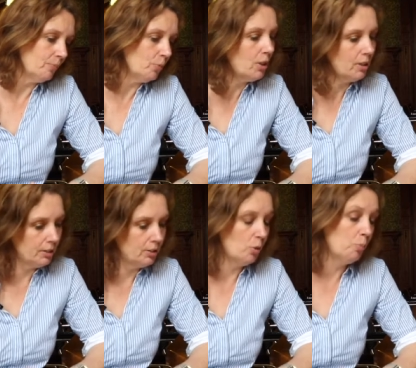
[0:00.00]
well,
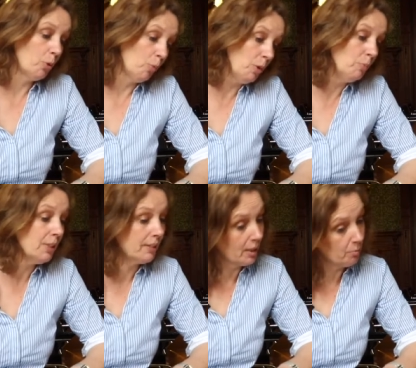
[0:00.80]
a problem
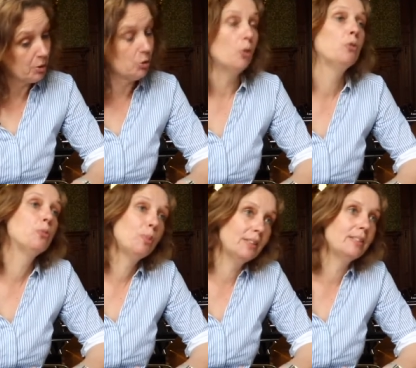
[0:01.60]
that can be
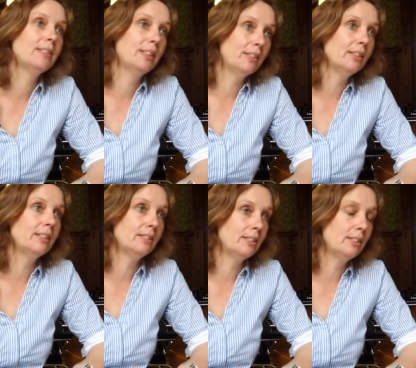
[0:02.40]
solved, but still,
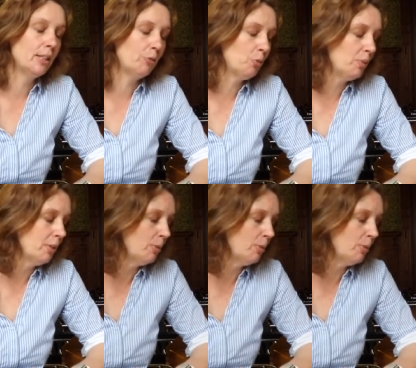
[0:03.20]
it's you have to be